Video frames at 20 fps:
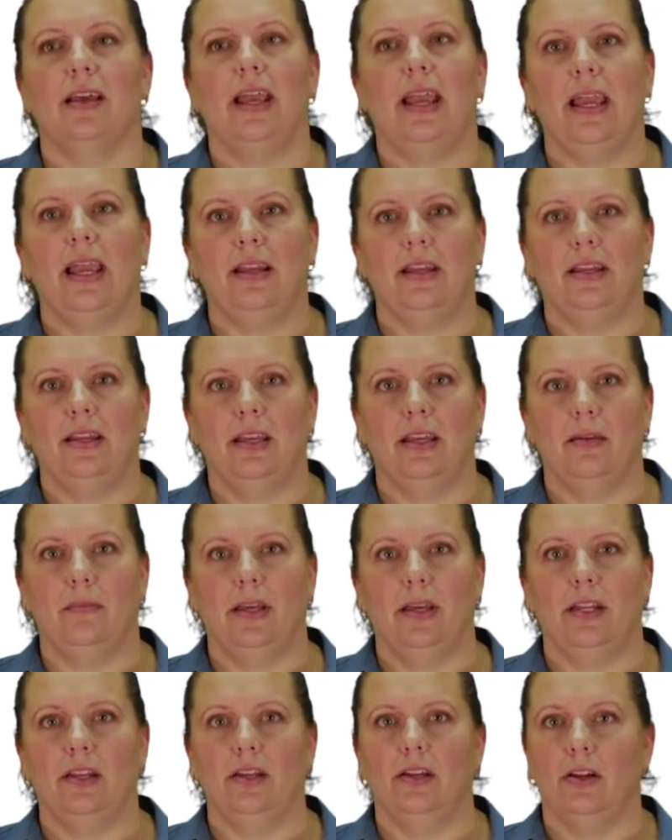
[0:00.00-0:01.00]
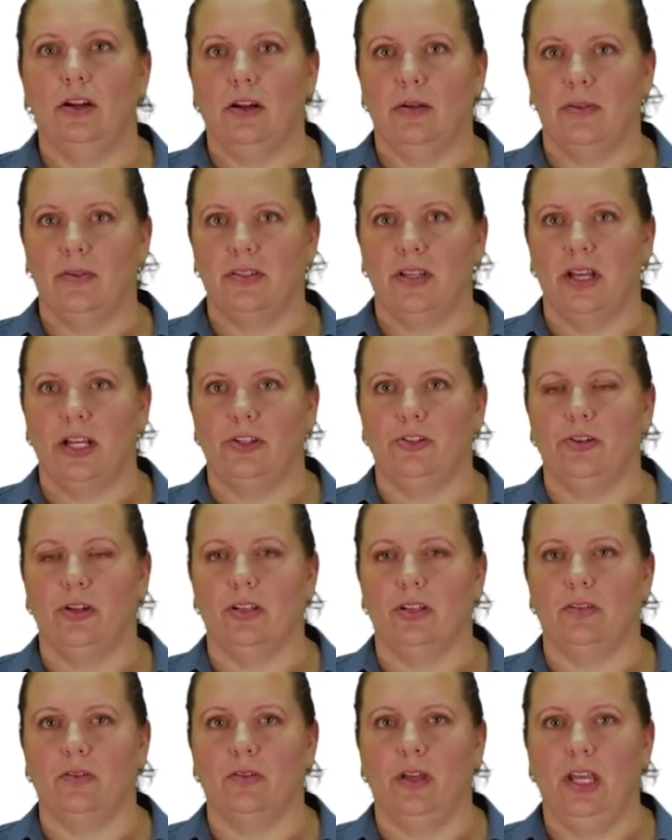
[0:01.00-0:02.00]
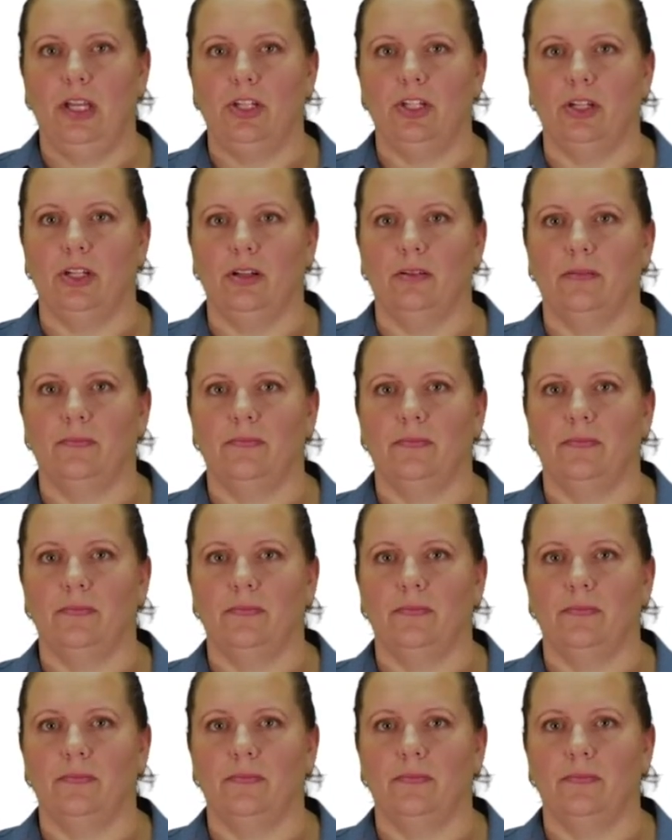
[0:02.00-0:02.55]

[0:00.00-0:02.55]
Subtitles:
and inhibit herbicide translocation.